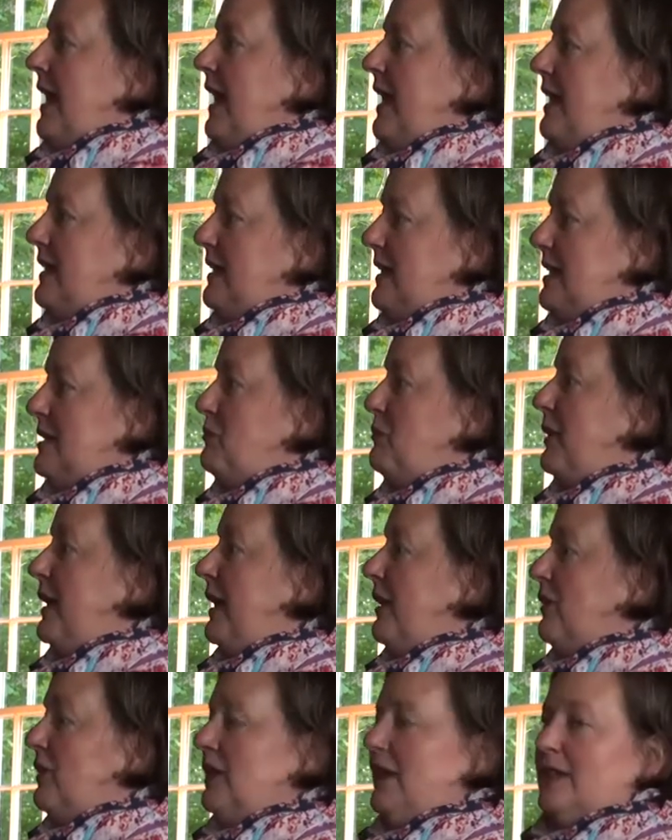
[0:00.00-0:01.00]
And in
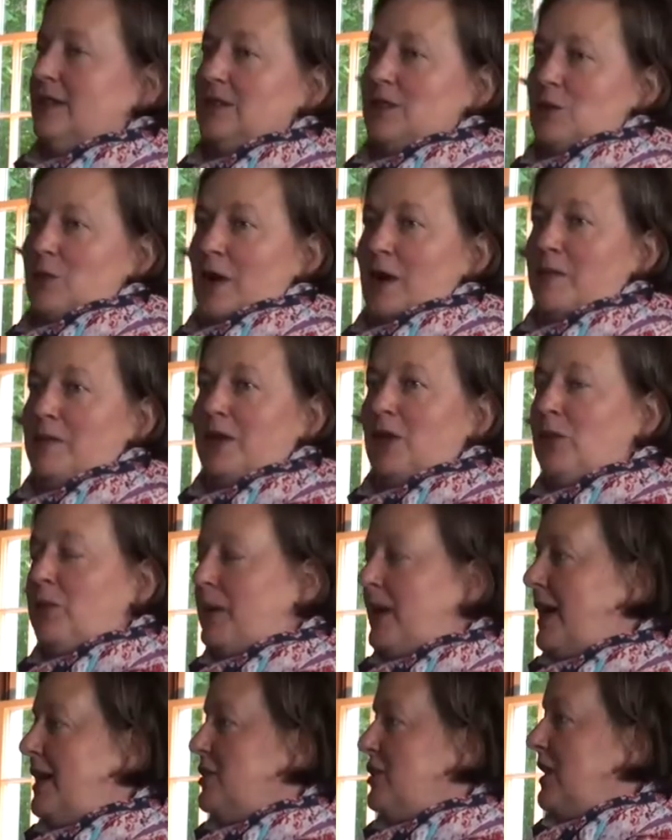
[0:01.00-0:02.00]
parallel to our mill
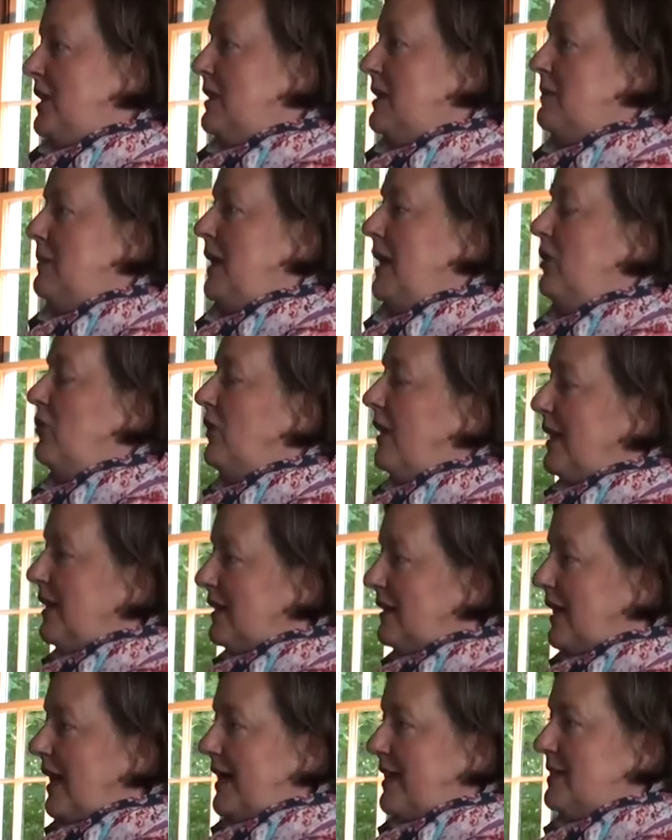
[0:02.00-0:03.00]
project, the Maine Grain
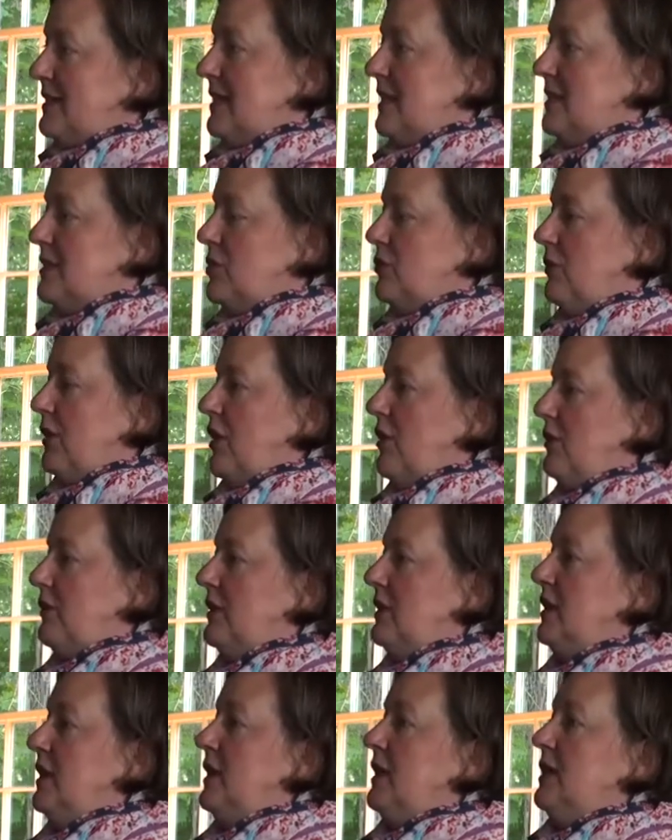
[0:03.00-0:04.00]
Alliance has
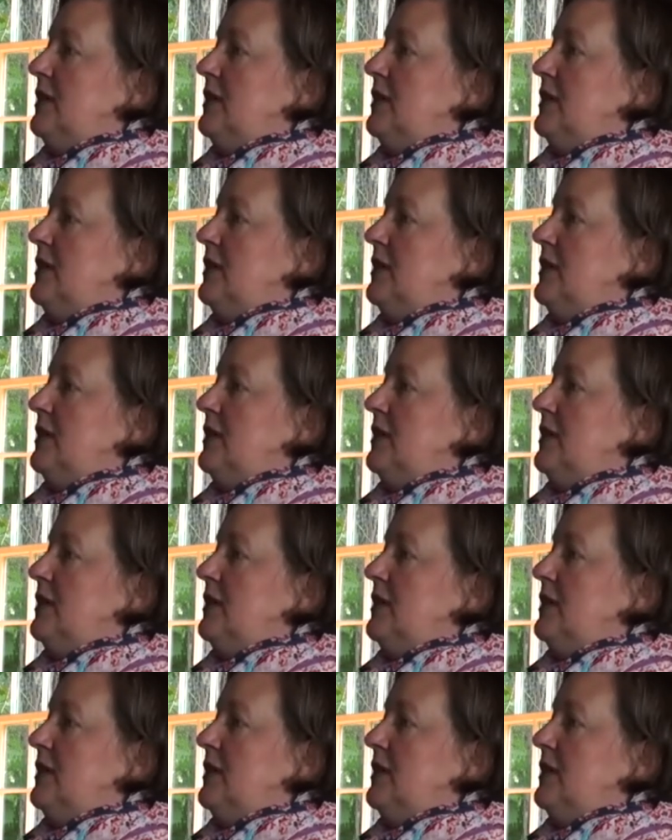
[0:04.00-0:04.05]
grown